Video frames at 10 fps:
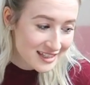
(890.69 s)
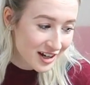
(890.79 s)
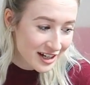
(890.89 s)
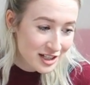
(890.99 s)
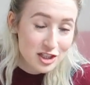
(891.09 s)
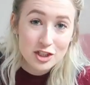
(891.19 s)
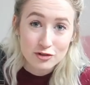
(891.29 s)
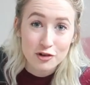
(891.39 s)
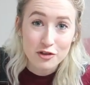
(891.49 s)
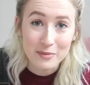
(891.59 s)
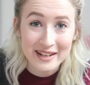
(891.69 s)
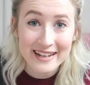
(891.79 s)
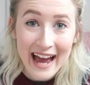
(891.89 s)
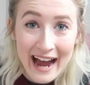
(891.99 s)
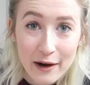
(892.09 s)
is that I can screw them in
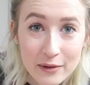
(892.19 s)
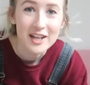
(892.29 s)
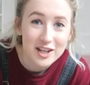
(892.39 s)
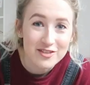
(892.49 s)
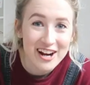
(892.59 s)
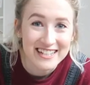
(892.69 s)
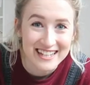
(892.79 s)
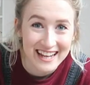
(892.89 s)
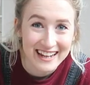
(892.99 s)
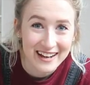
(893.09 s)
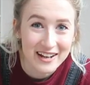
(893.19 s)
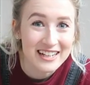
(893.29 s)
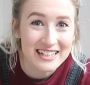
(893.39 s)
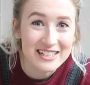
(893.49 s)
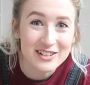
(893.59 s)
now. Are you ready? I'm
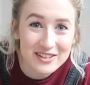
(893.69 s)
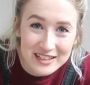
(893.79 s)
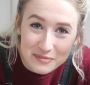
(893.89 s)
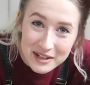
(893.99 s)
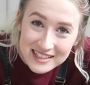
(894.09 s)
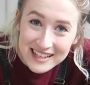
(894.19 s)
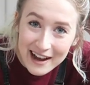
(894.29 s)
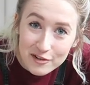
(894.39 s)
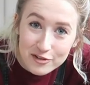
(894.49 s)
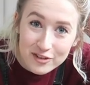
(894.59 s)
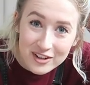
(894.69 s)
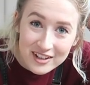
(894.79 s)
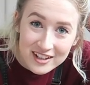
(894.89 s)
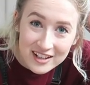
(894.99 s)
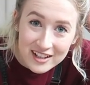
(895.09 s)
gonna do this myself.
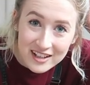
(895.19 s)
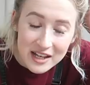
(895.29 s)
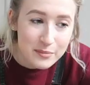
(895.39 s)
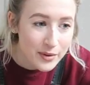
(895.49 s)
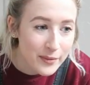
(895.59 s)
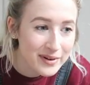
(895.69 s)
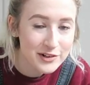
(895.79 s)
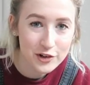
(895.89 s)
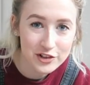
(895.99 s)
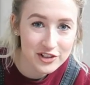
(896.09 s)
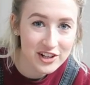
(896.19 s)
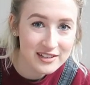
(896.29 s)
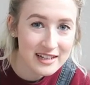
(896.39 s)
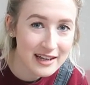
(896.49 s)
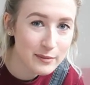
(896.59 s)
Probably not a good
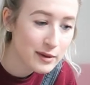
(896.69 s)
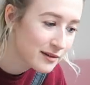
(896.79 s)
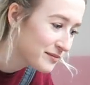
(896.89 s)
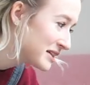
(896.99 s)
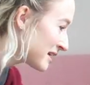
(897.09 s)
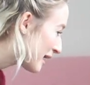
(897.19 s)
idea, but it's